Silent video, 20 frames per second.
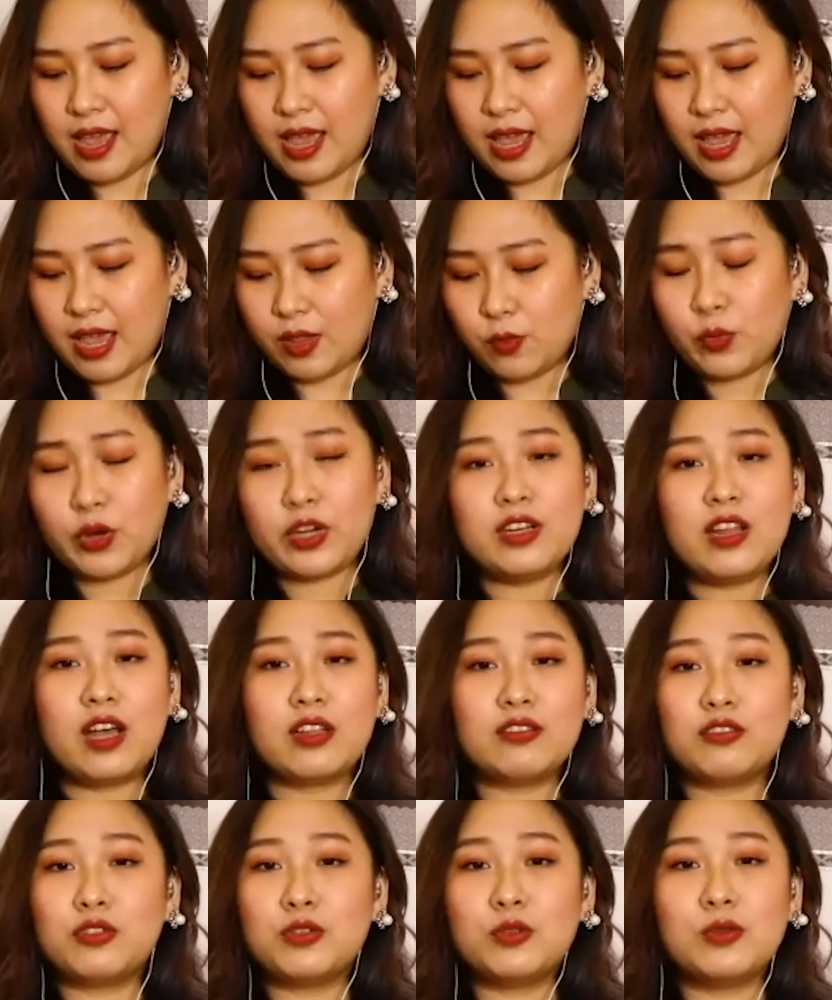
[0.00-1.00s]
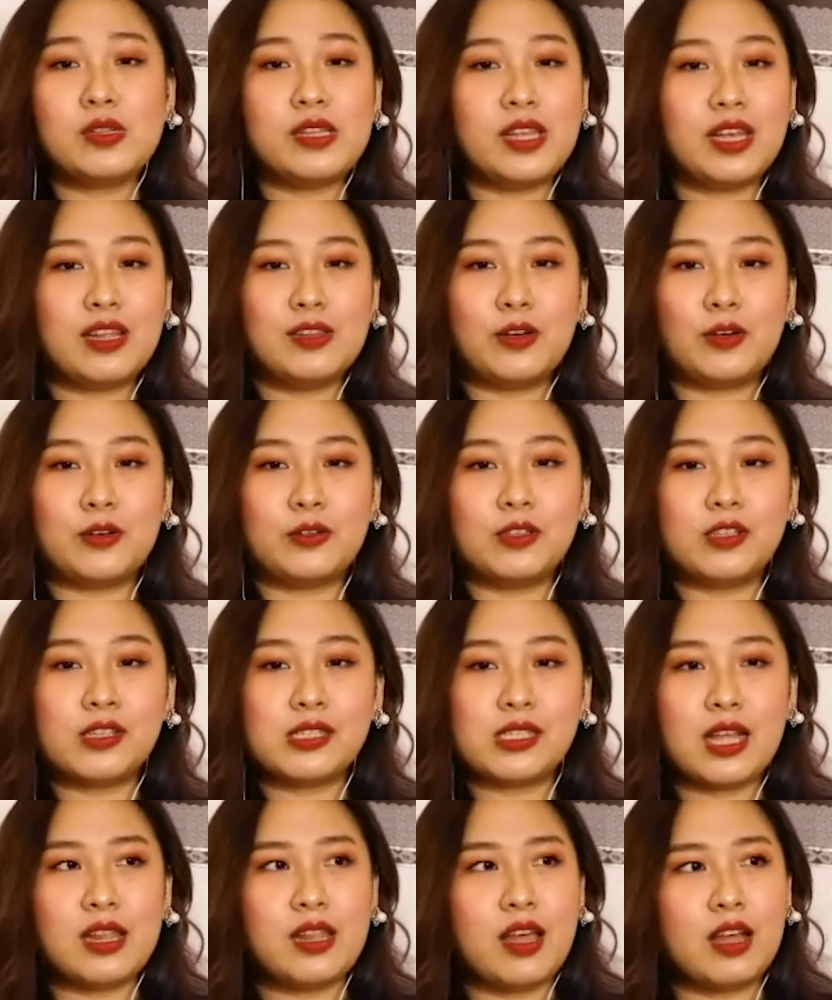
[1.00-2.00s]
And we're not truly alone,
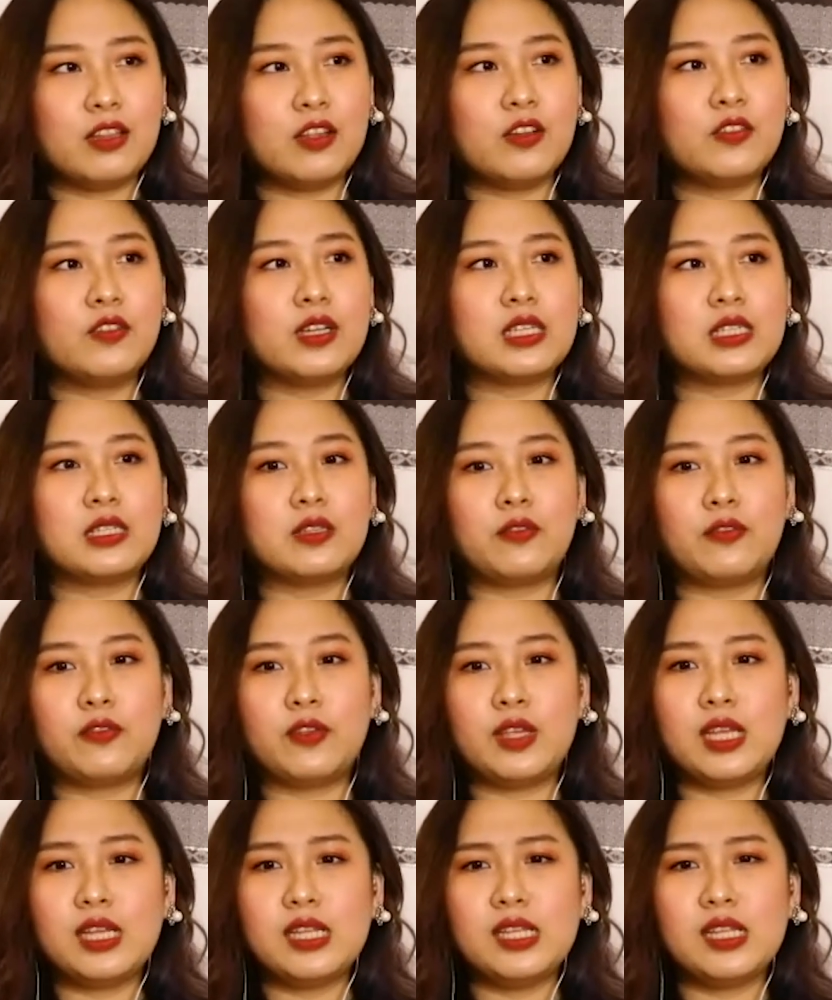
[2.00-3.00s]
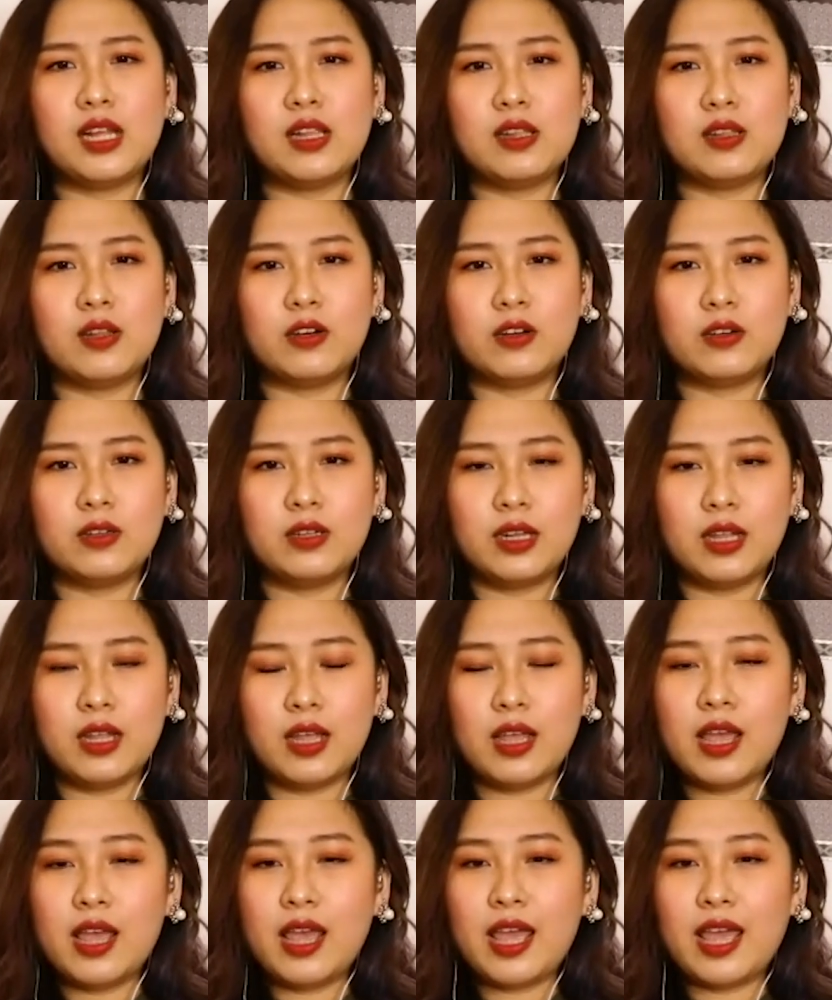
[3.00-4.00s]
because a lot of us feel alone,
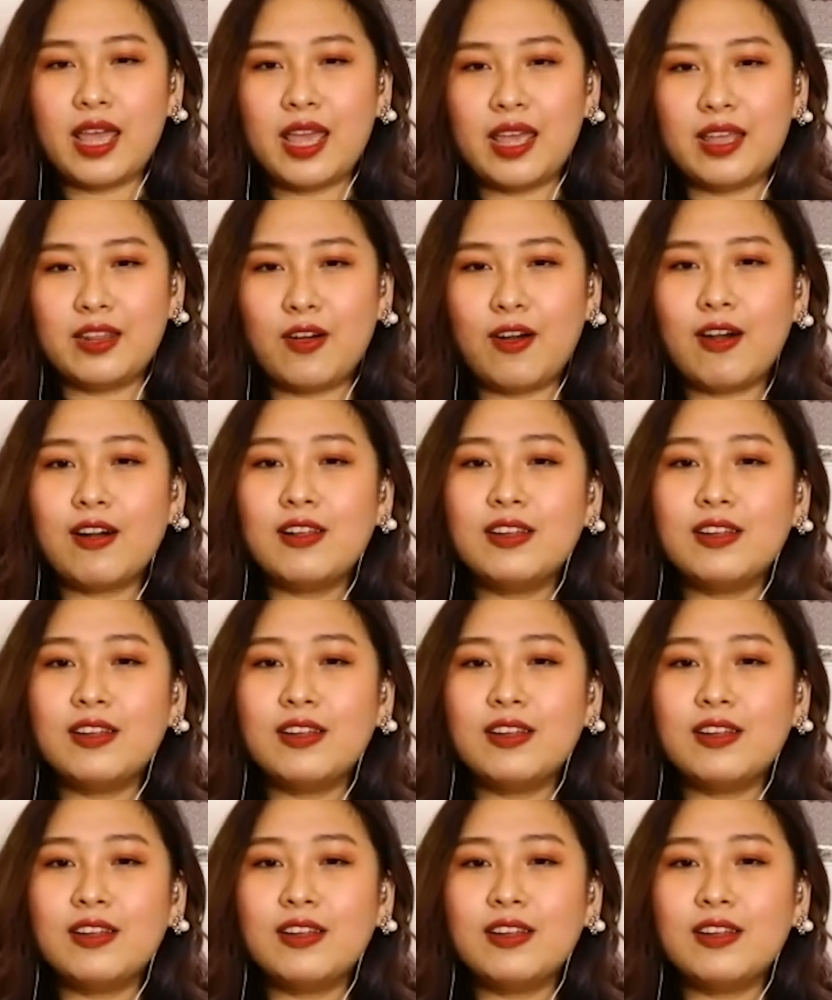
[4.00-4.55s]
and all